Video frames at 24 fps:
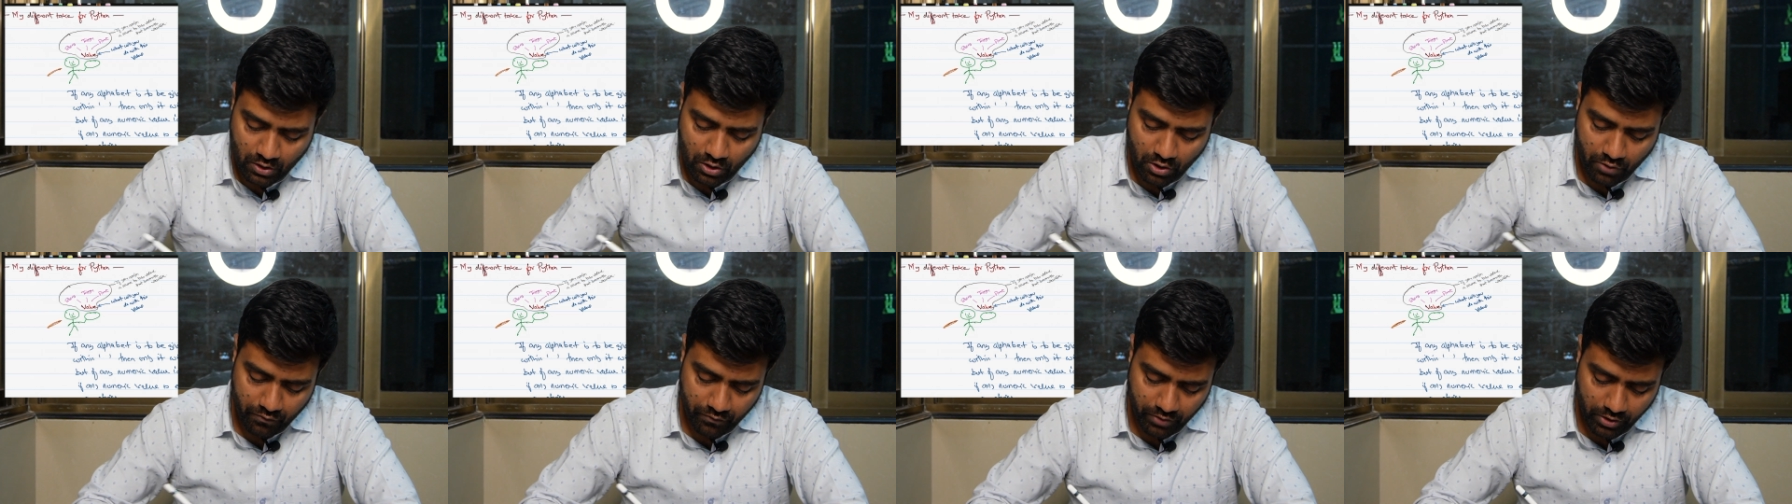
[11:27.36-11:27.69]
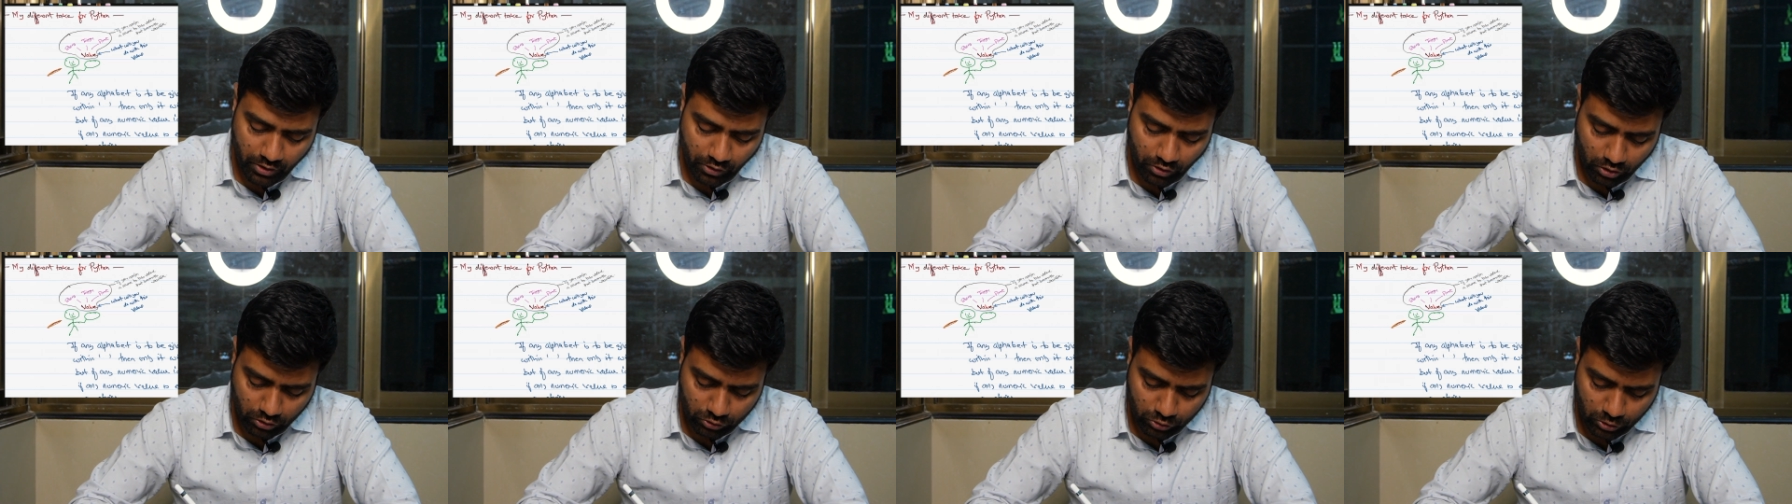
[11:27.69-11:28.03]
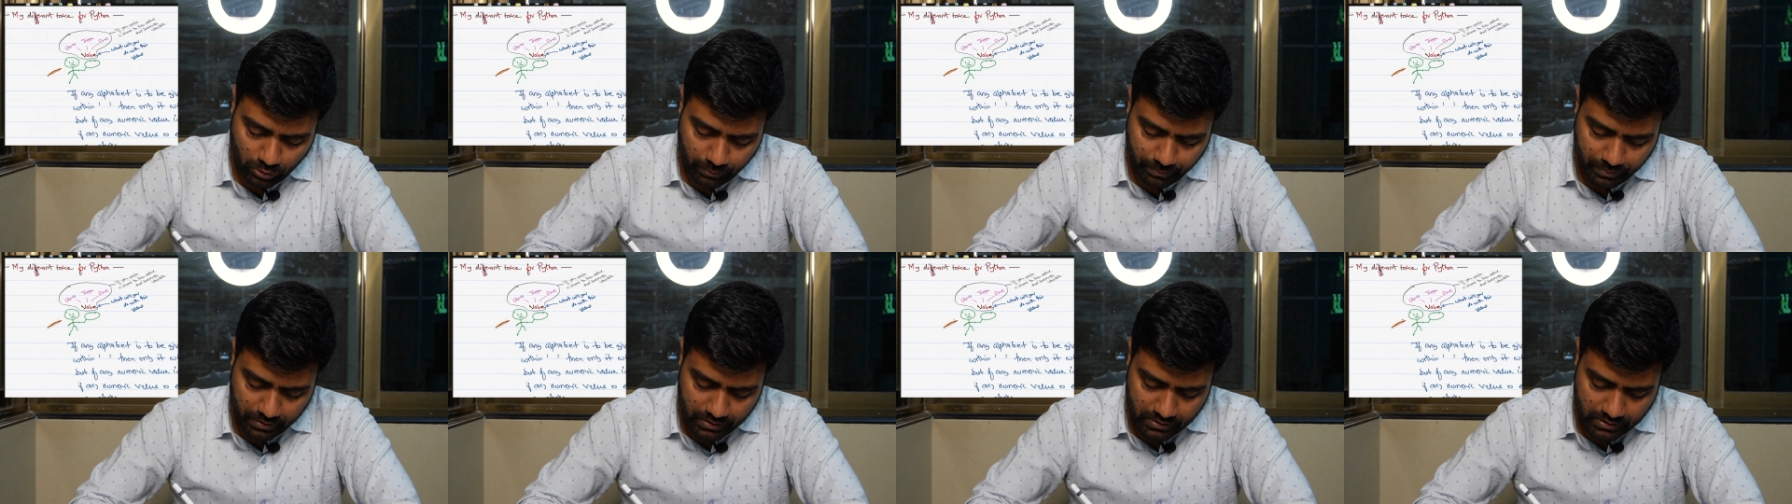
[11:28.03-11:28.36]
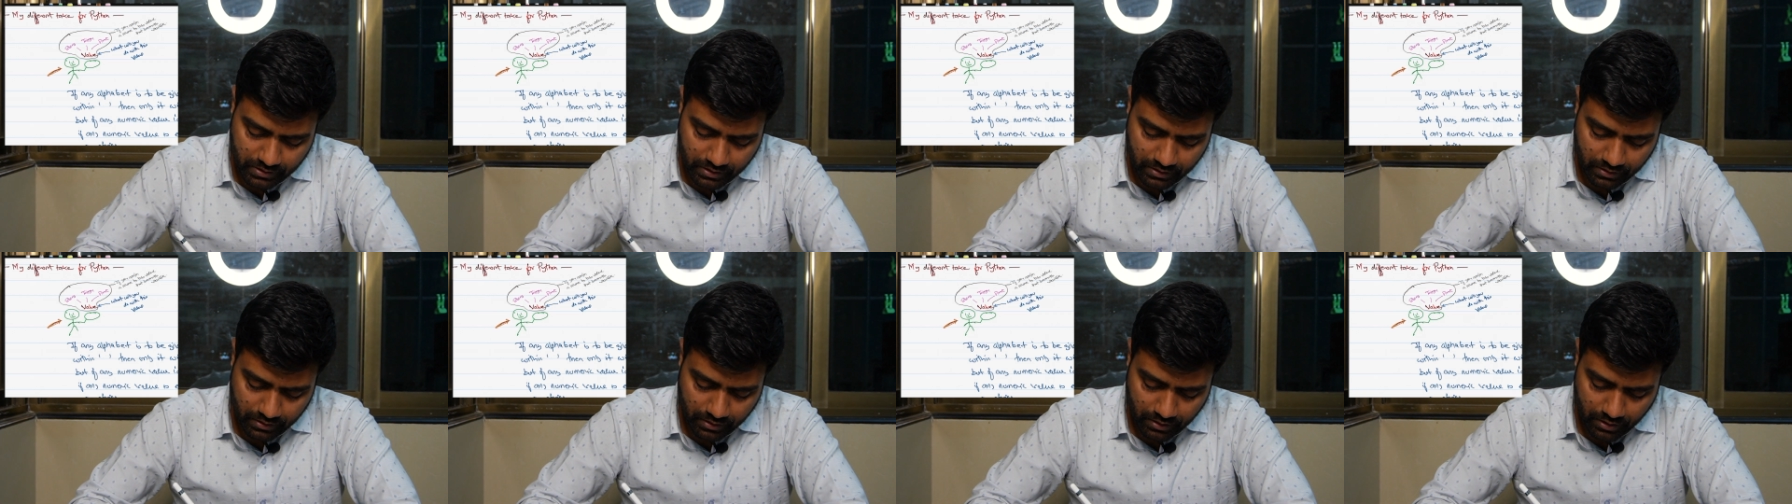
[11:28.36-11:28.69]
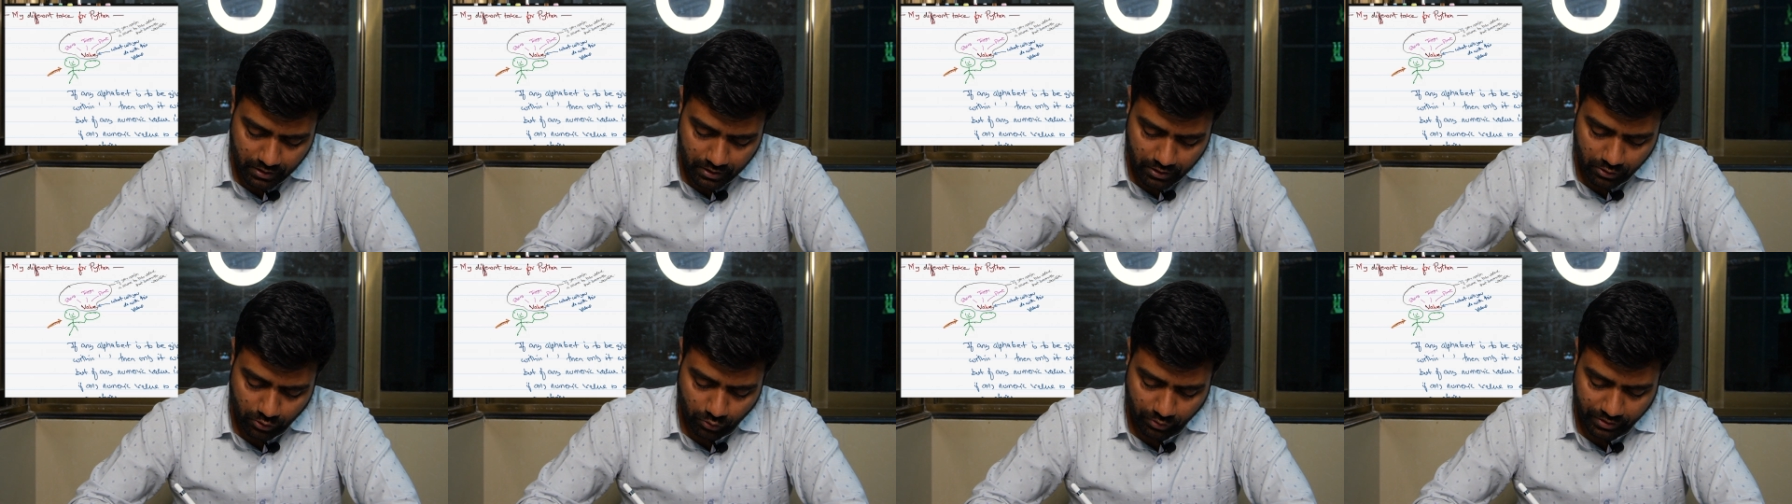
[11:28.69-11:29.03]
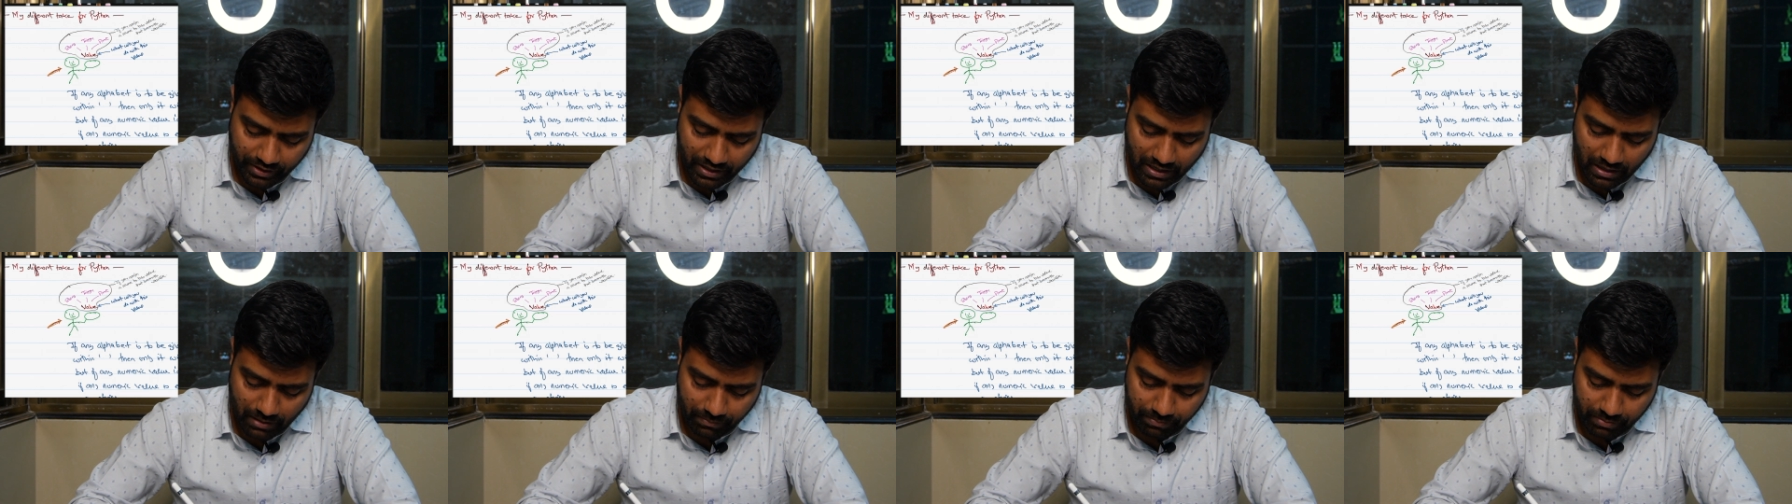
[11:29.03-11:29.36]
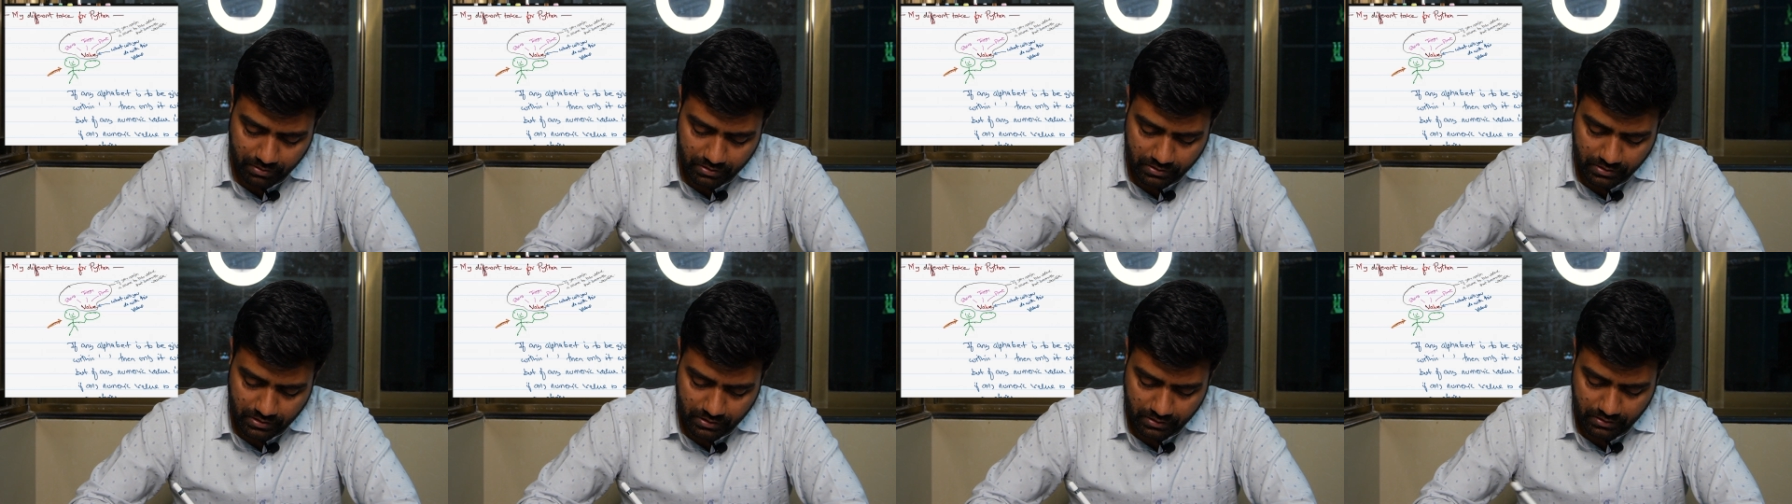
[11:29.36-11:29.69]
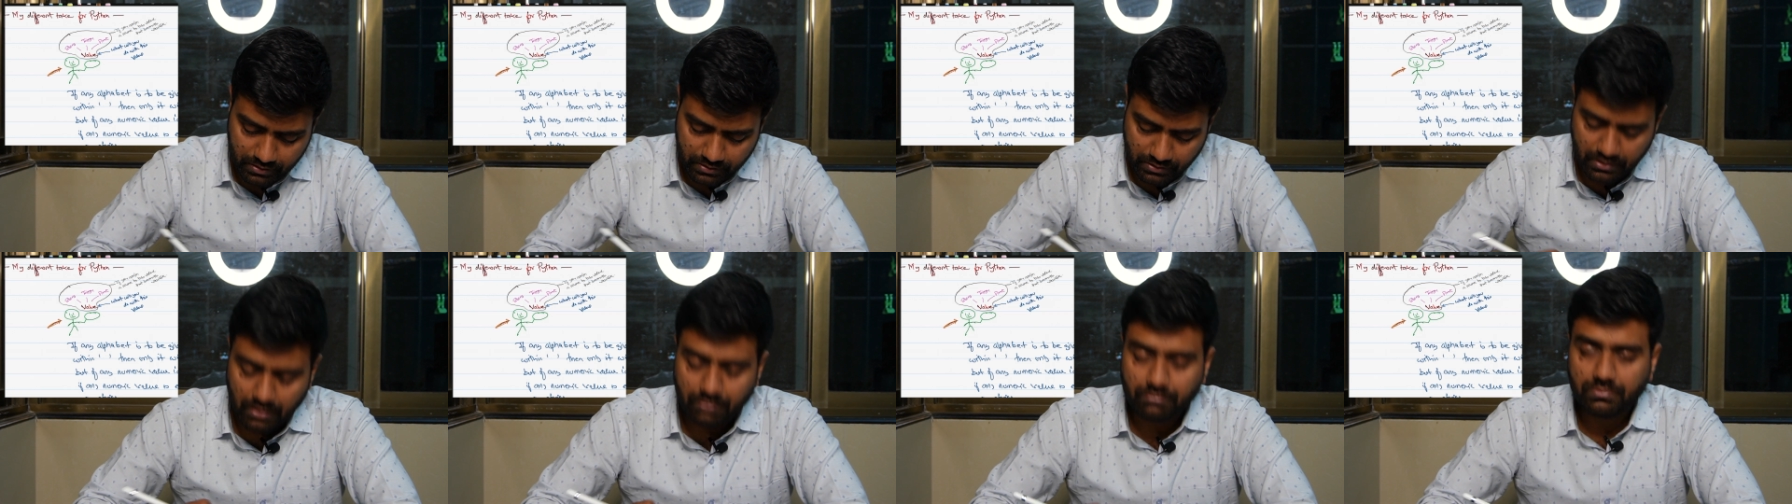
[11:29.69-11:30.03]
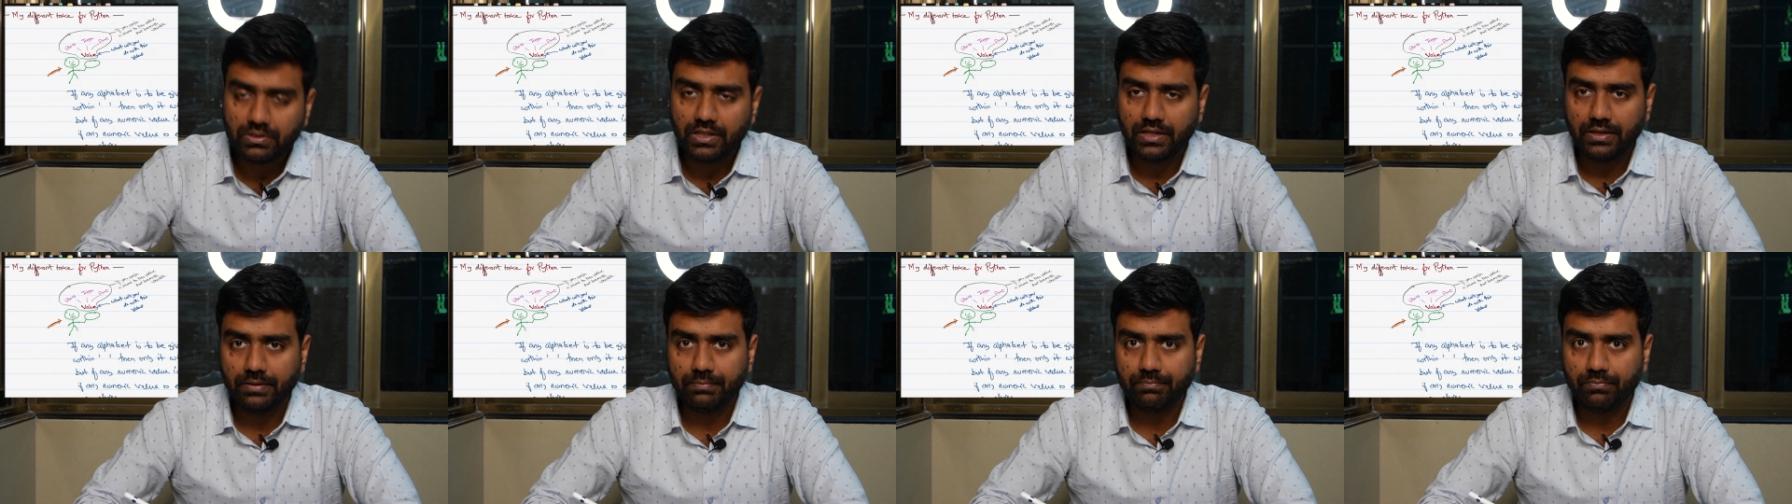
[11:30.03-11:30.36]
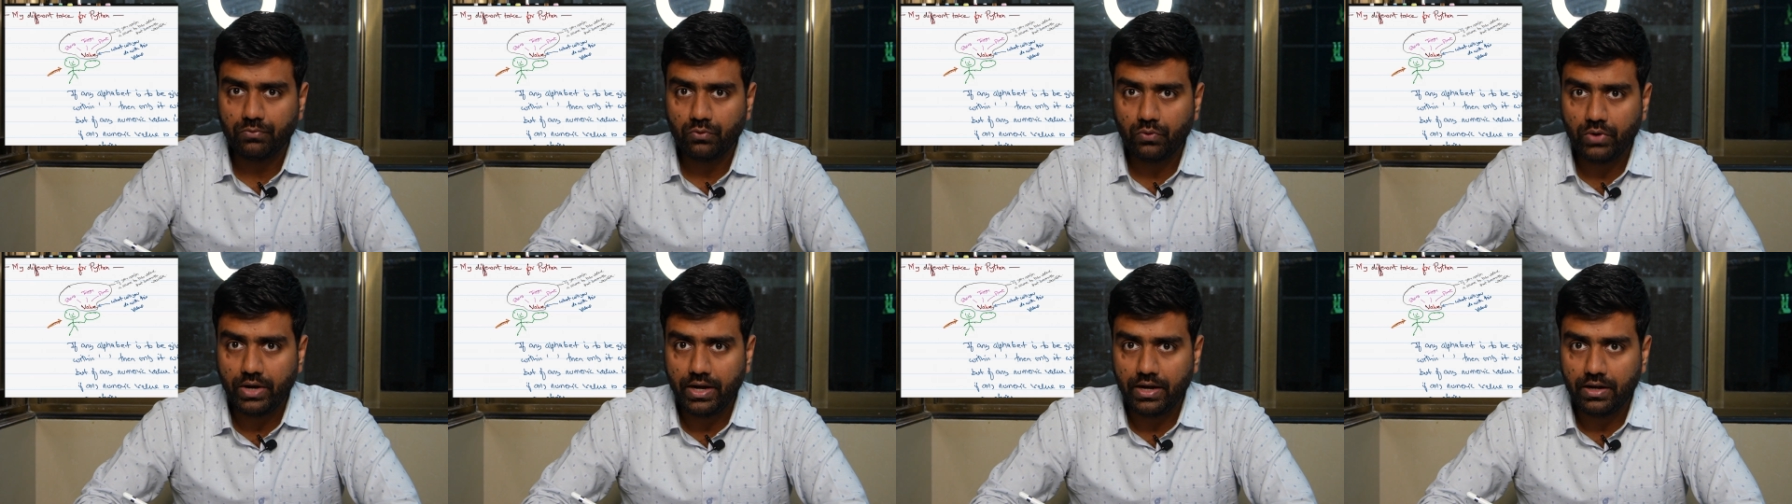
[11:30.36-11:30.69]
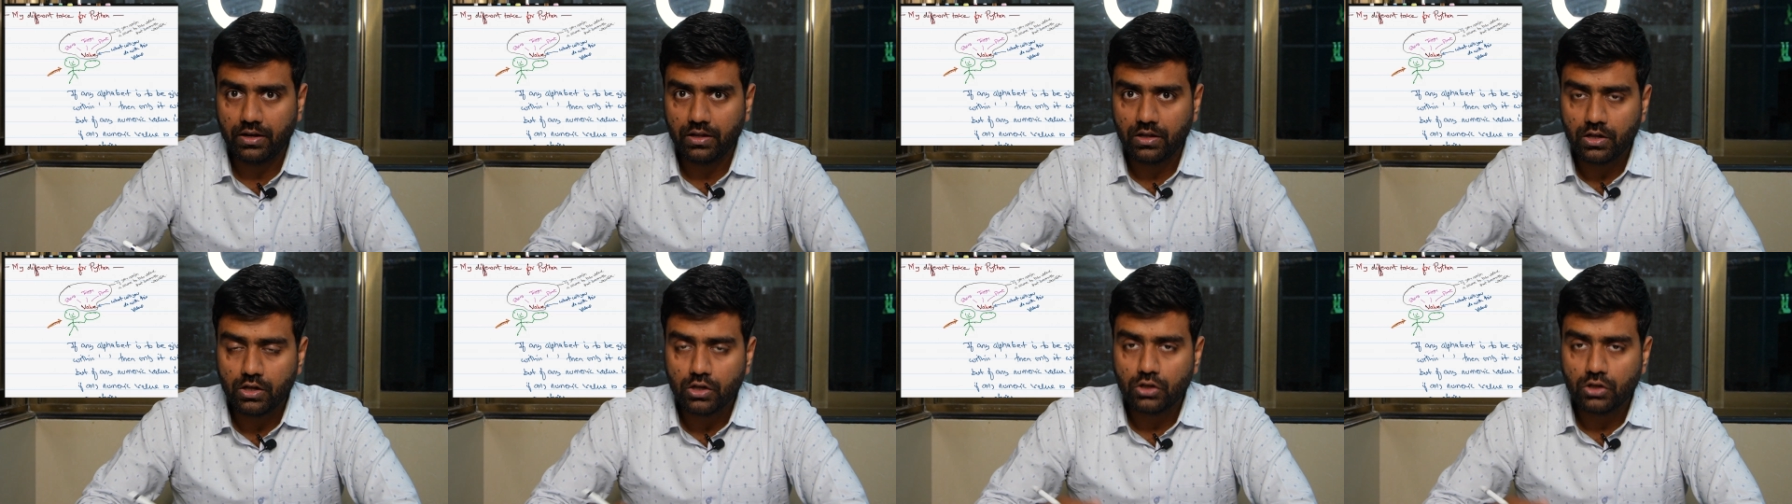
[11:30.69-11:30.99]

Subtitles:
when you talk to a person, you tell a person something, right?